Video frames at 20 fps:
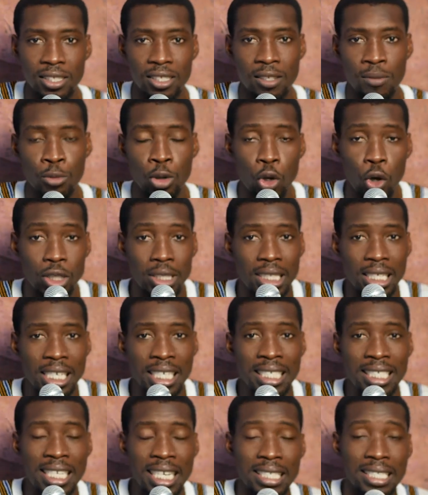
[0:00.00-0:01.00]
because
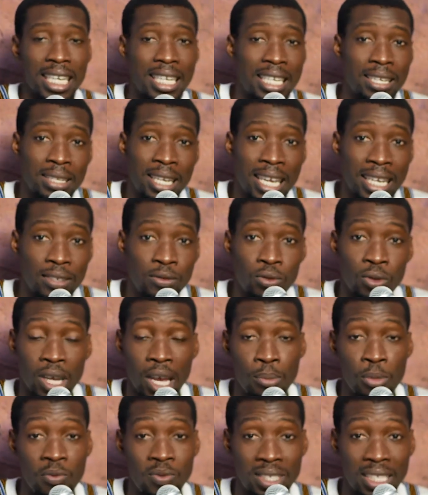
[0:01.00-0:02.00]
in James and then
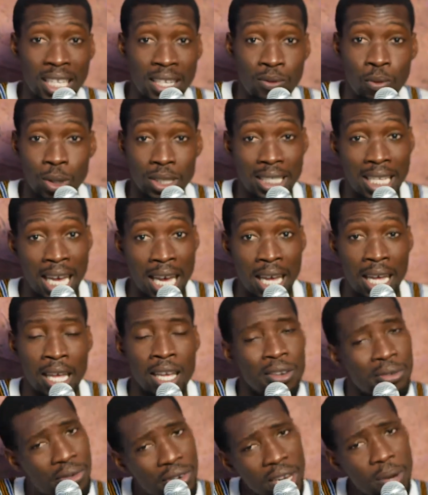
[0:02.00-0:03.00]
can movies any washer
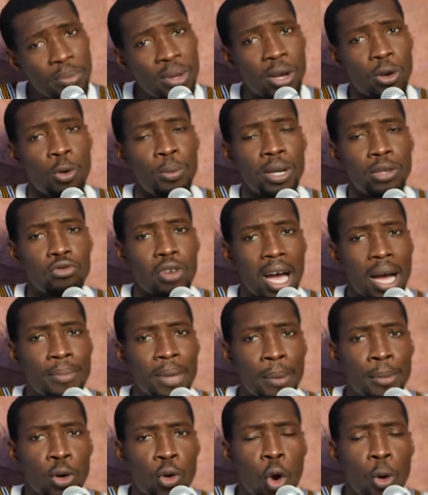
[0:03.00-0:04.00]
three be a come try me
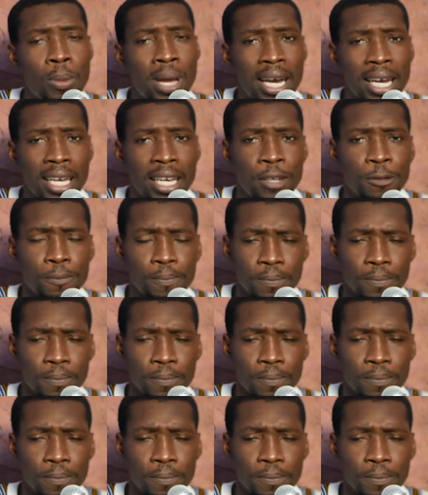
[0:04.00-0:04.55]
am call me okay